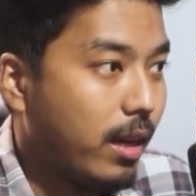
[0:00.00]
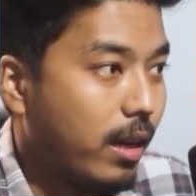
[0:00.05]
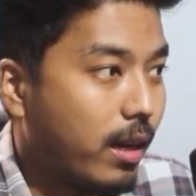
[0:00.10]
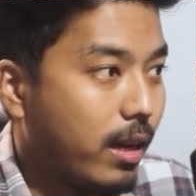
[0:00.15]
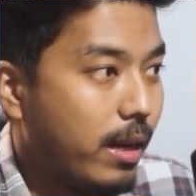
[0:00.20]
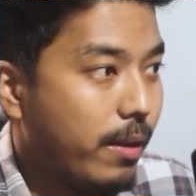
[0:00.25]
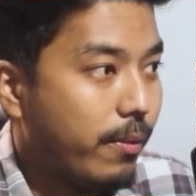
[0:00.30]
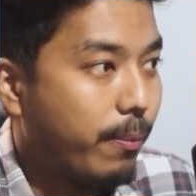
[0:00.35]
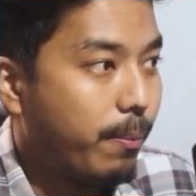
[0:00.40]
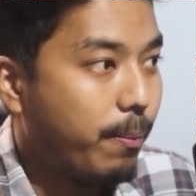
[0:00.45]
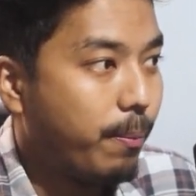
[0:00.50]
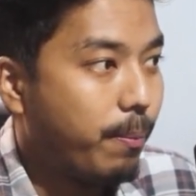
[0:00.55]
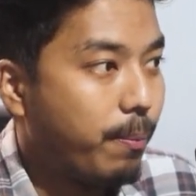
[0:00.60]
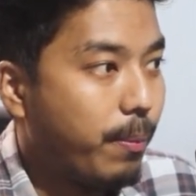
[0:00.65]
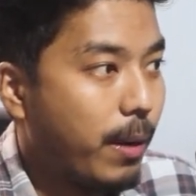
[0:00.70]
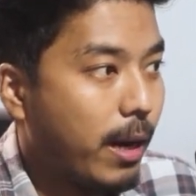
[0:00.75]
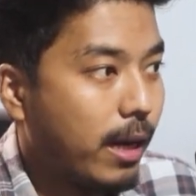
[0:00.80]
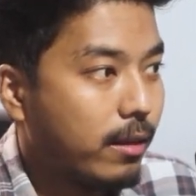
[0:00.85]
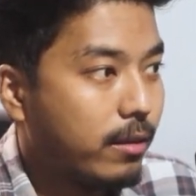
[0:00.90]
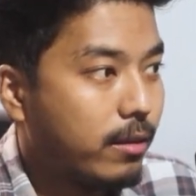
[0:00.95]
Clip
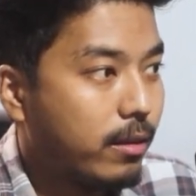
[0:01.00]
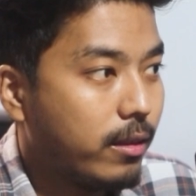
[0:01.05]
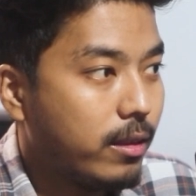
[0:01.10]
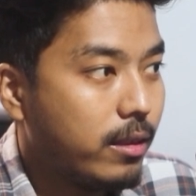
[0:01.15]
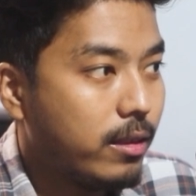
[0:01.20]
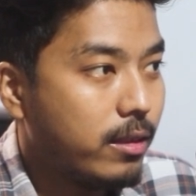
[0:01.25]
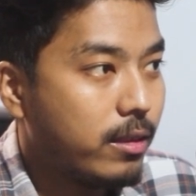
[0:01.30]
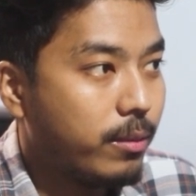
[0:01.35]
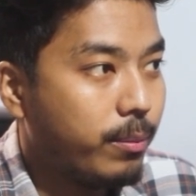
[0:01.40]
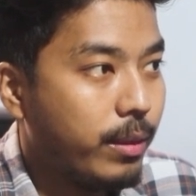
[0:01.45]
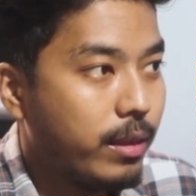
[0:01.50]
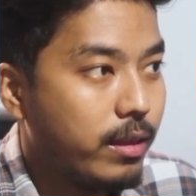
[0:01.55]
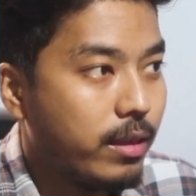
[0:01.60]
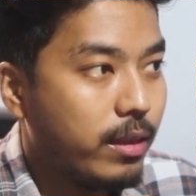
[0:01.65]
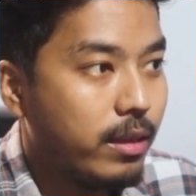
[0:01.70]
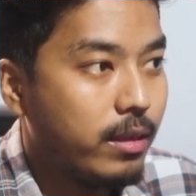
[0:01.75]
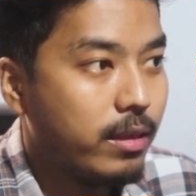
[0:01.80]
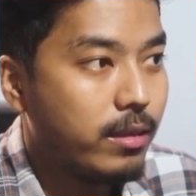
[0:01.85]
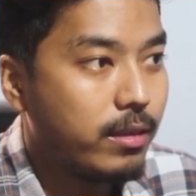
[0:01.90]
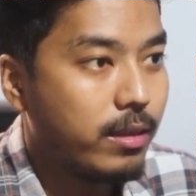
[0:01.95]
path is
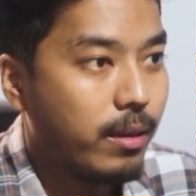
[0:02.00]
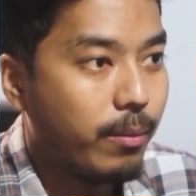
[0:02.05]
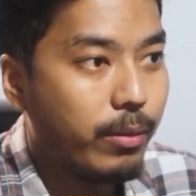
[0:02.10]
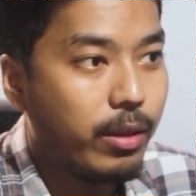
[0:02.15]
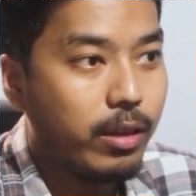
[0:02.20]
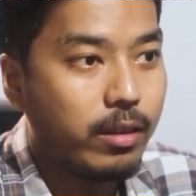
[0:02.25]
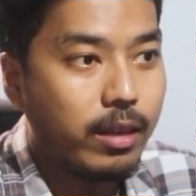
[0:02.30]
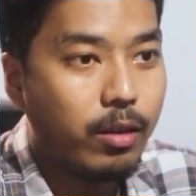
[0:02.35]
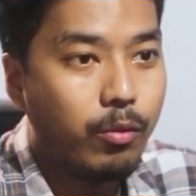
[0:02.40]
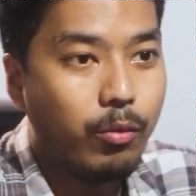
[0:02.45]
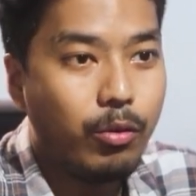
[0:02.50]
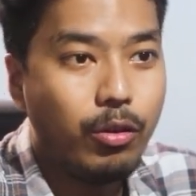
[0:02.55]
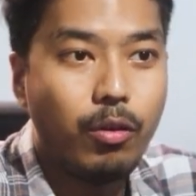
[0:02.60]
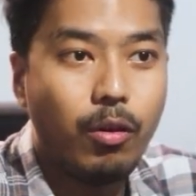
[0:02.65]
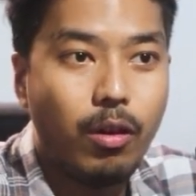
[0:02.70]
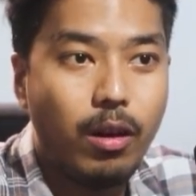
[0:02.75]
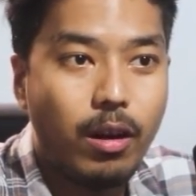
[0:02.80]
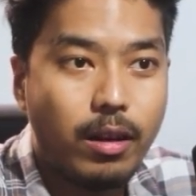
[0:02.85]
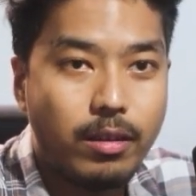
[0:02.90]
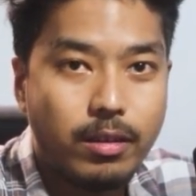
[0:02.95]
basically something that we
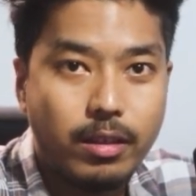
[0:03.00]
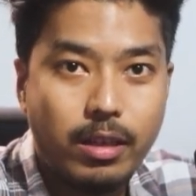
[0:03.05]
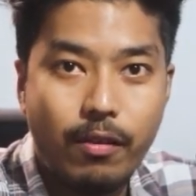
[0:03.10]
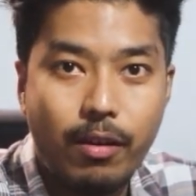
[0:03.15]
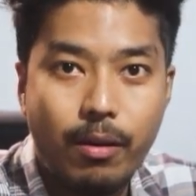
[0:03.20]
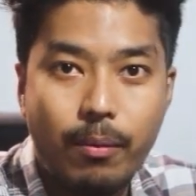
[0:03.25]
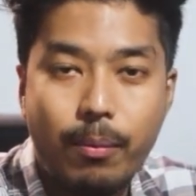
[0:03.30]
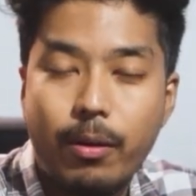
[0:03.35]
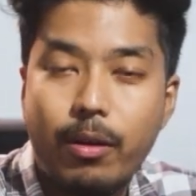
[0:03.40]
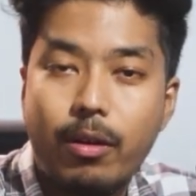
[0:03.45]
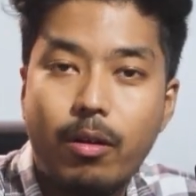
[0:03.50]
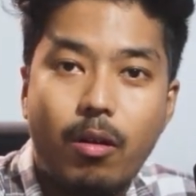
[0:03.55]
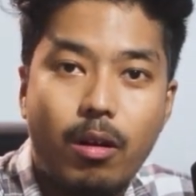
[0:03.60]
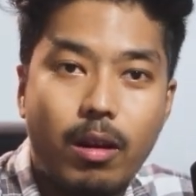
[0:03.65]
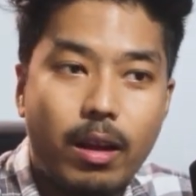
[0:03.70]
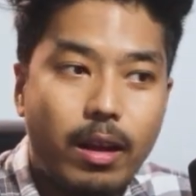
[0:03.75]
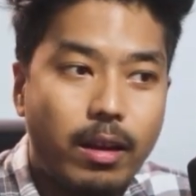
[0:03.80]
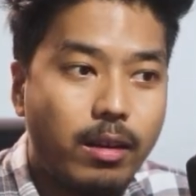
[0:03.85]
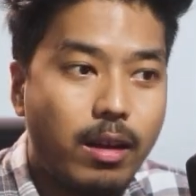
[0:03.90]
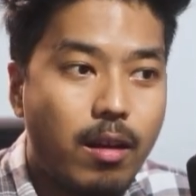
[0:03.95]
as a developer all
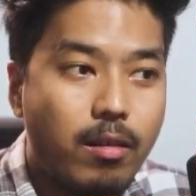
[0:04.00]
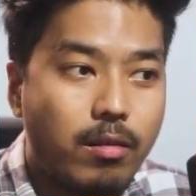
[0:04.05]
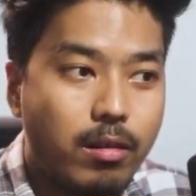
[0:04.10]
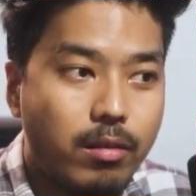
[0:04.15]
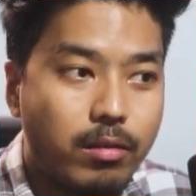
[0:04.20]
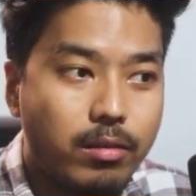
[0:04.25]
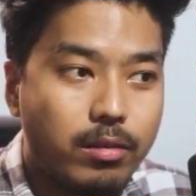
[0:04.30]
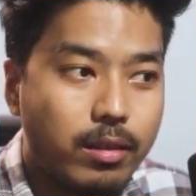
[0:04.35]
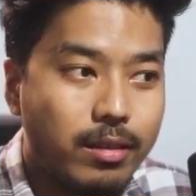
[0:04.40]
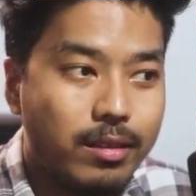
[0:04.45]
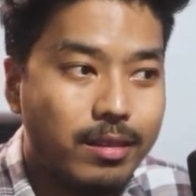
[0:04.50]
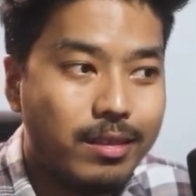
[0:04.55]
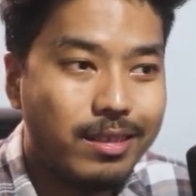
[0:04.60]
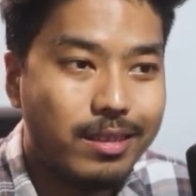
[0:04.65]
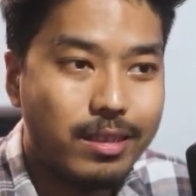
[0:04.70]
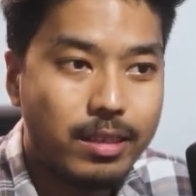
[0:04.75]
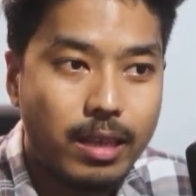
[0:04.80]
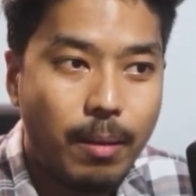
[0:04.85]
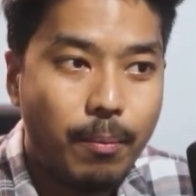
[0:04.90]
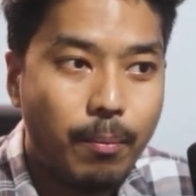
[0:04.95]
encounters in
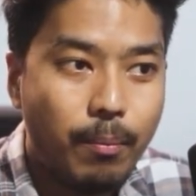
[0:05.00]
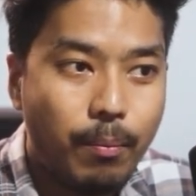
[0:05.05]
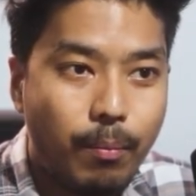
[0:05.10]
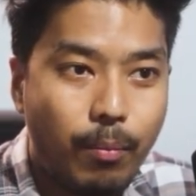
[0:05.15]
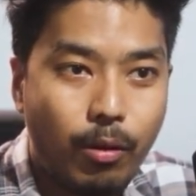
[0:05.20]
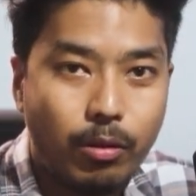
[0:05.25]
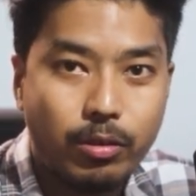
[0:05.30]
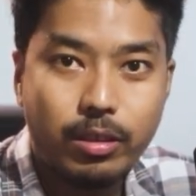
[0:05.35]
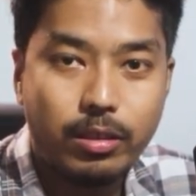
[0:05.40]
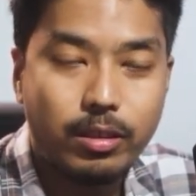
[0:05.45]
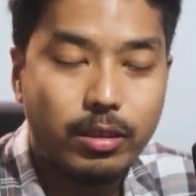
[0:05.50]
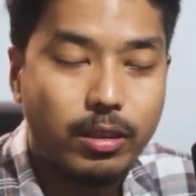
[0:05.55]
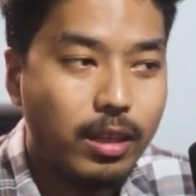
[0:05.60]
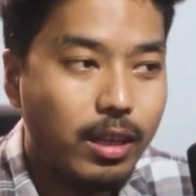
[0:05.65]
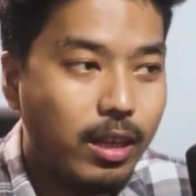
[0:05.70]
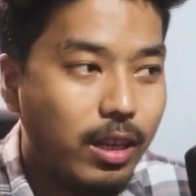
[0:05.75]
some project.